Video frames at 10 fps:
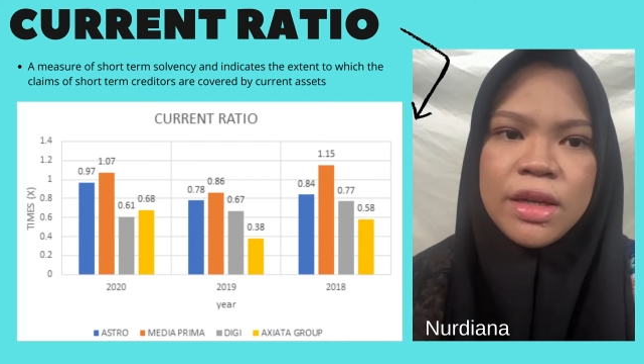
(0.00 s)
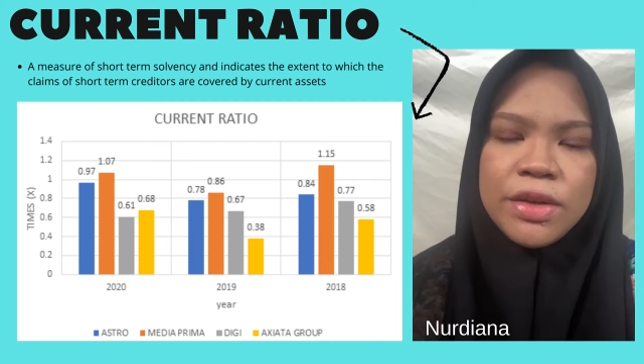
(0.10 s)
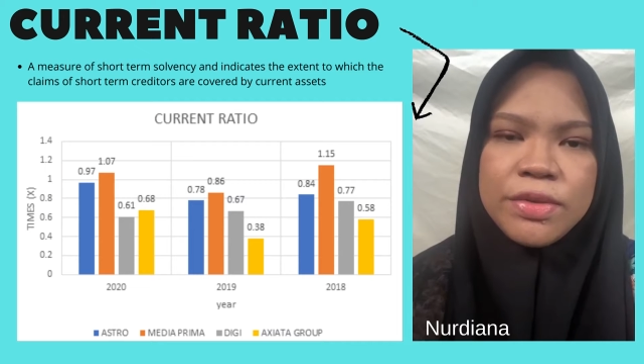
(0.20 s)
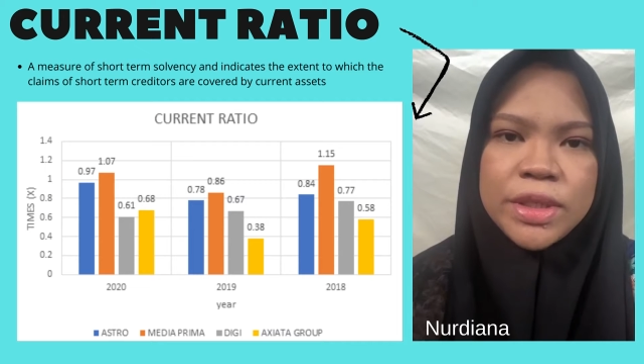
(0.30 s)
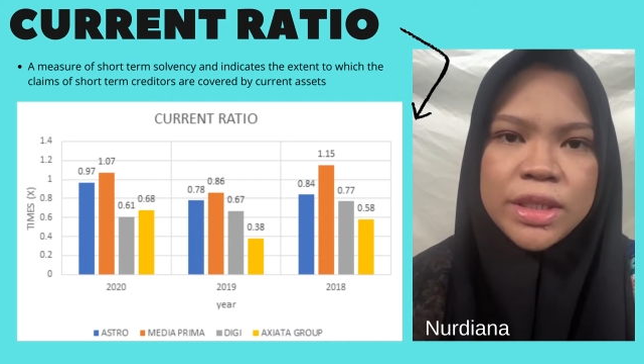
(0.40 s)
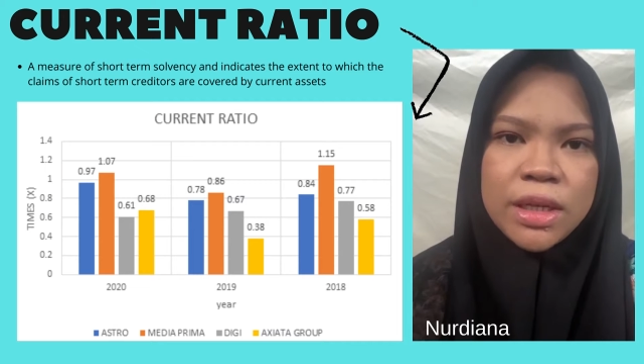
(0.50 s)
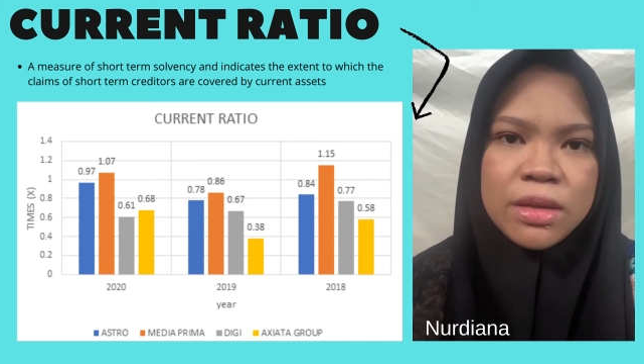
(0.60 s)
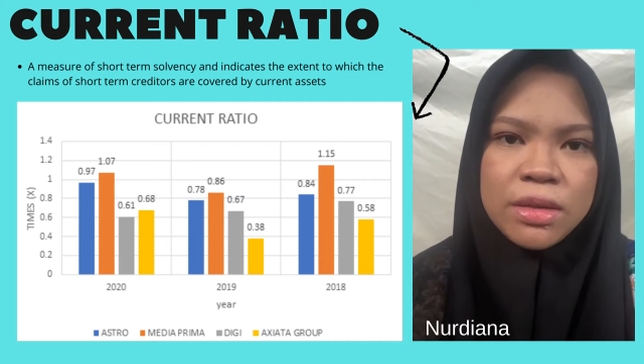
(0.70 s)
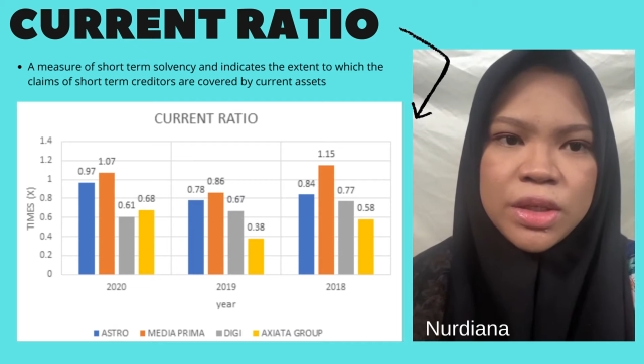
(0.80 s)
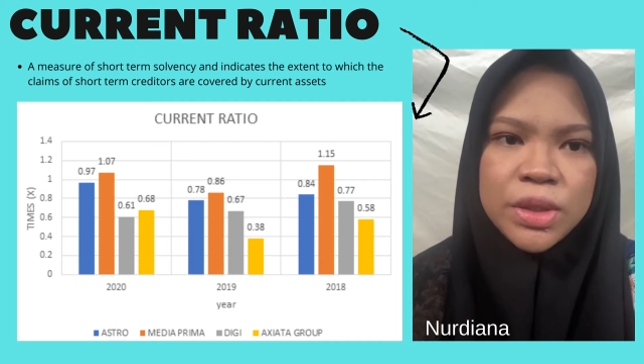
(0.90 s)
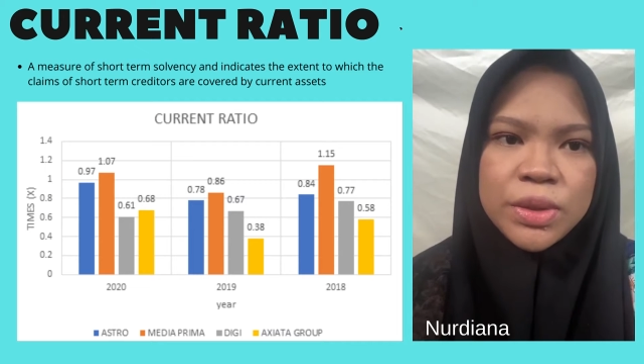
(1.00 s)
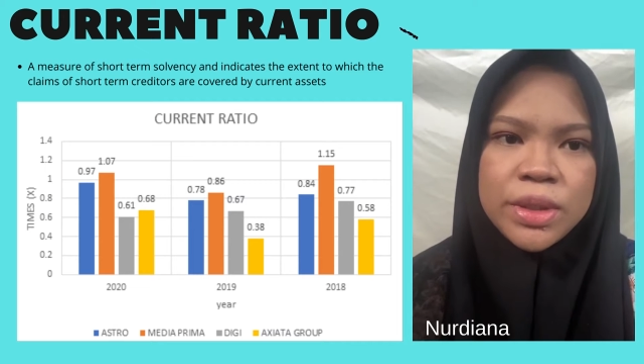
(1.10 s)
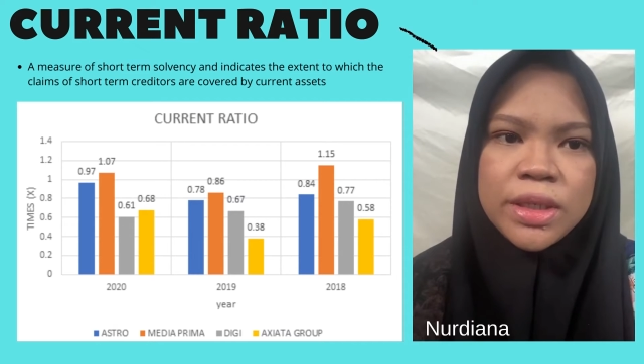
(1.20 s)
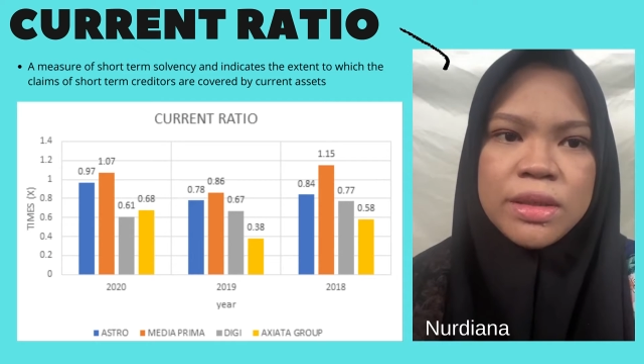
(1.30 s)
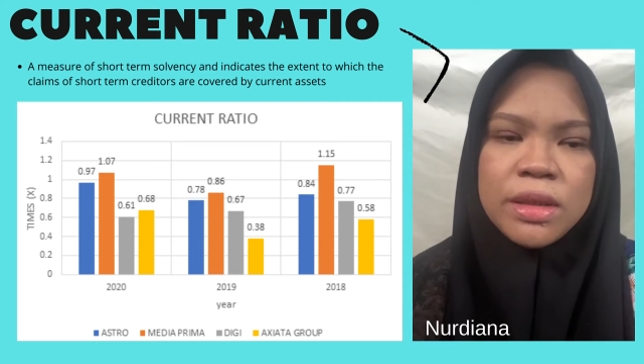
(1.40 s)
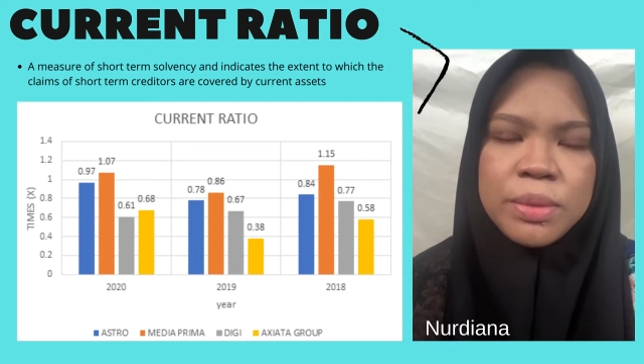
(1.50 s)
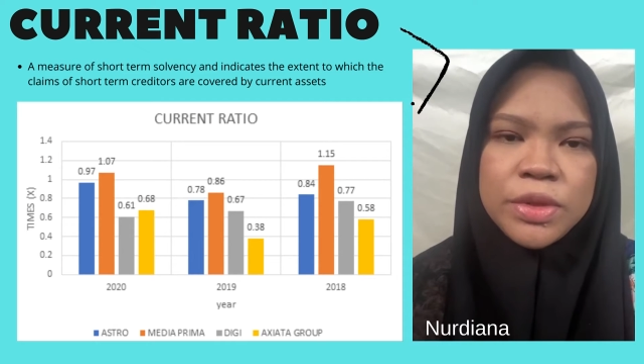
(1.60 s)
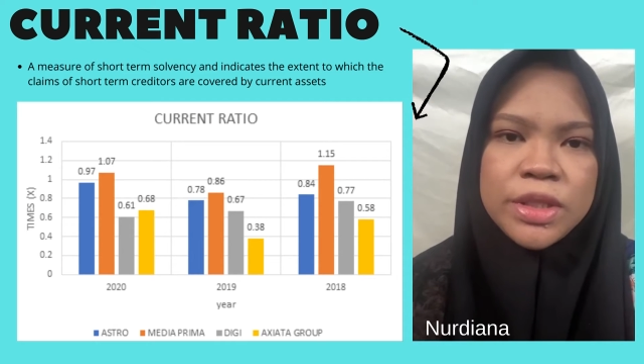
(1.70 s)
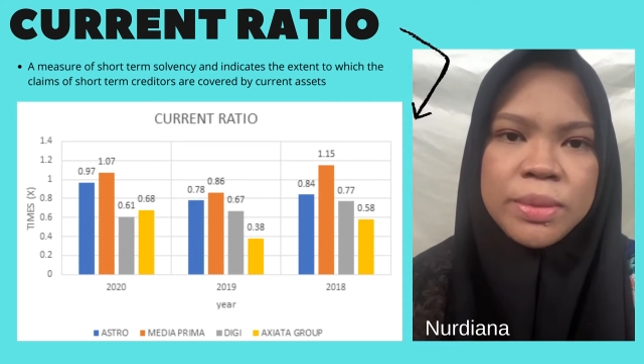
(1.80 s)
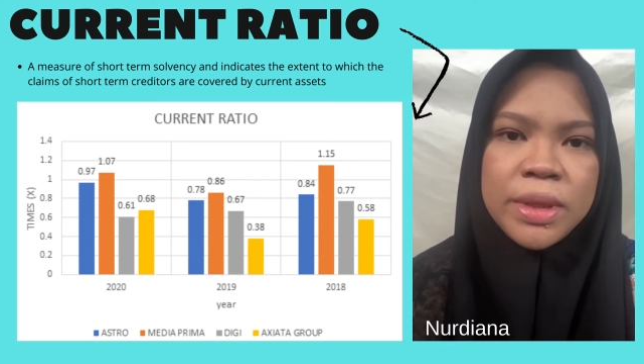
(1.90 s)
Average current ratio is
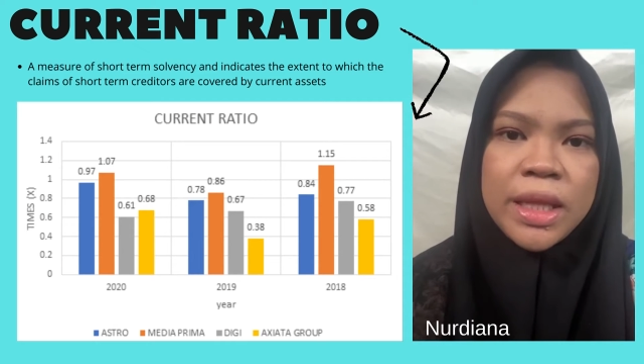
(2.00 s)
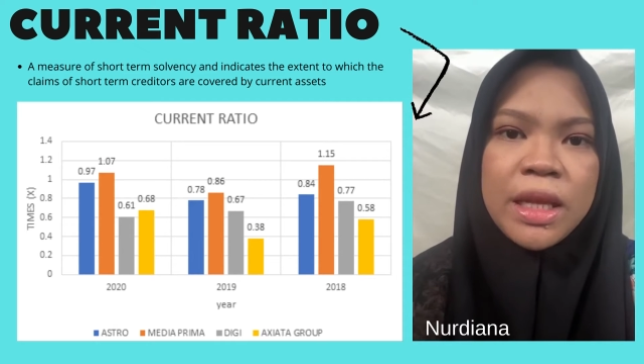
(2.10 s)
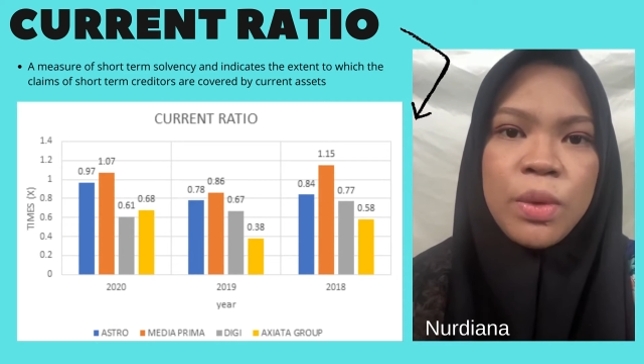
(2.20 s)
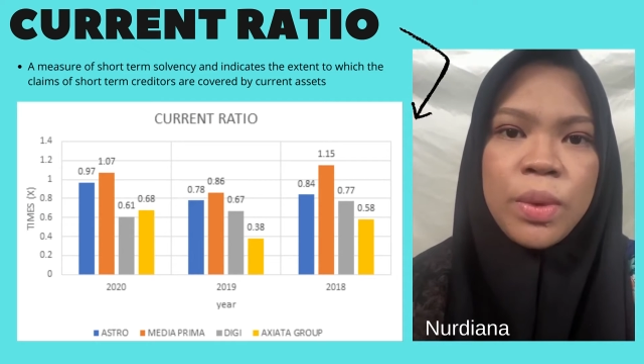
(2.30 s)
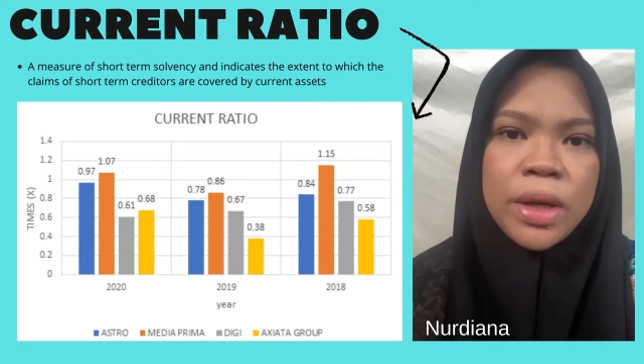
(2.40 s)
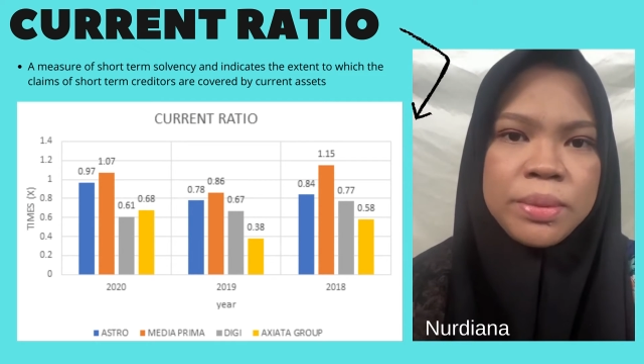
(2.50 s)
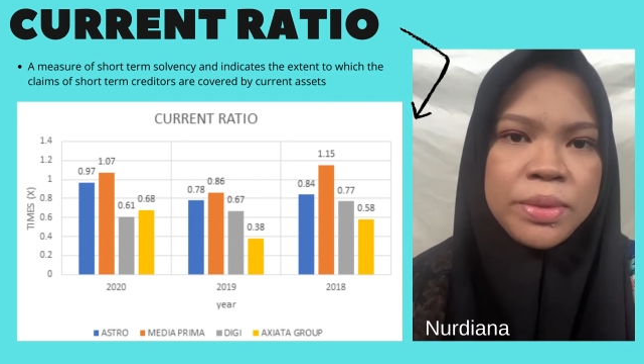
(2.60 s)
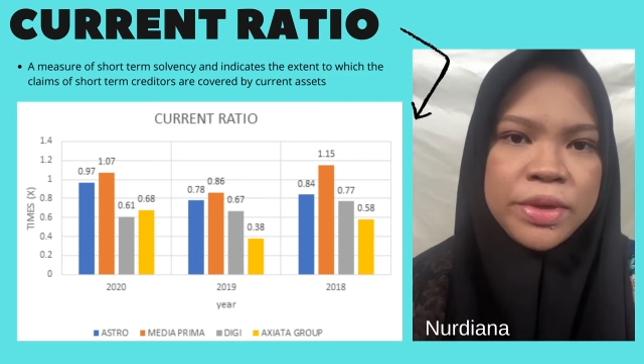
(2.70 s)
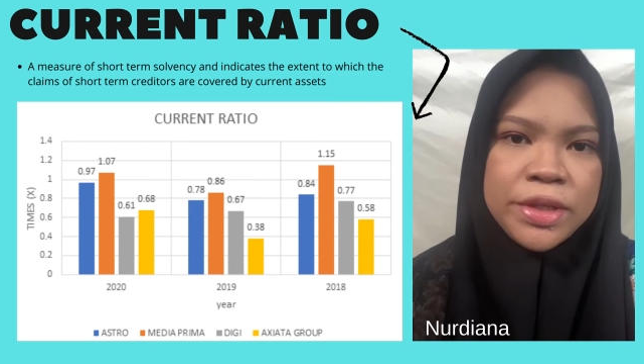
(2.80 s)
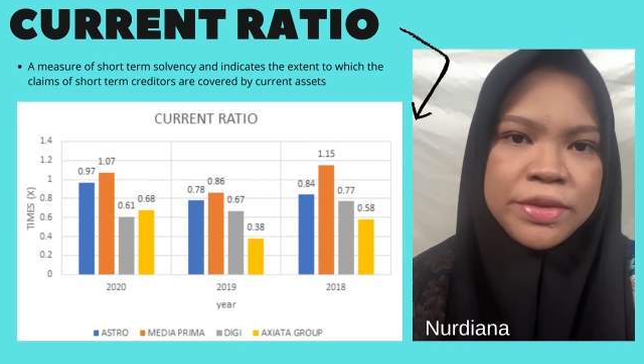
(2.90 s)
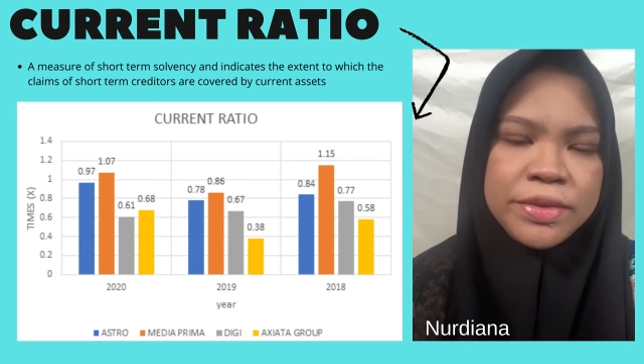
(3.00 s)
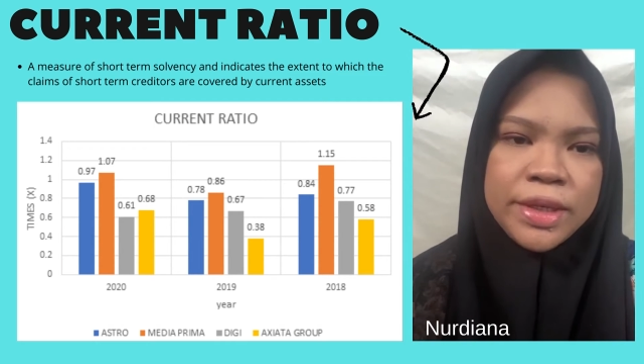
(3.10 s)
approximately 1.5.